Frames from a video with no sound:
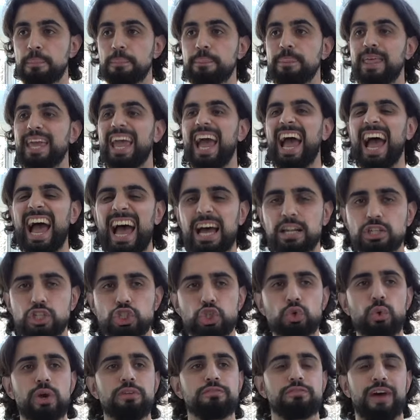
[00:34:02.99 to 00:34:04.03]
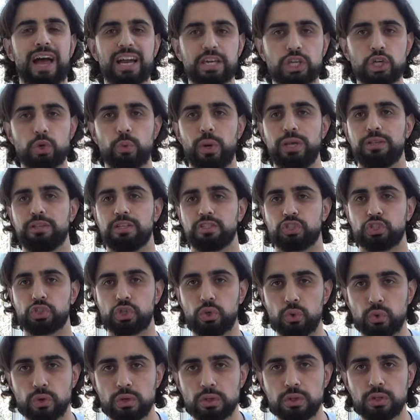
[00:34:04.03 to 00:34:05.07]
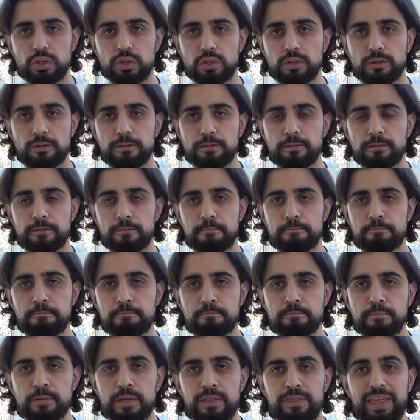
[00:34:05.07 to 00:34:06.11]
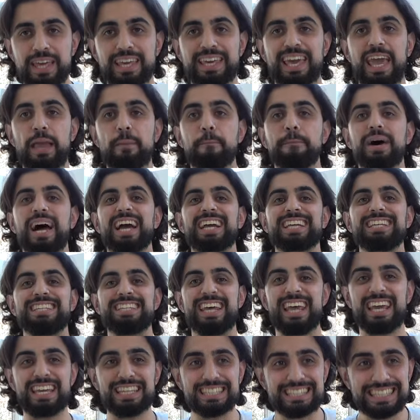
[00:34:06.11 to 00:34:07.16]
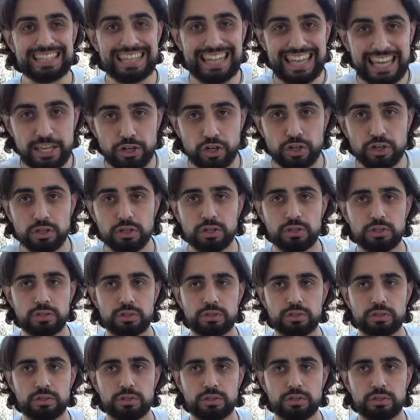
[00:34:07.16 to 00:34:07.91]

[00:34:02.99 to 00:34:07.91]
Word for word: They had to evacuate the school they came back days later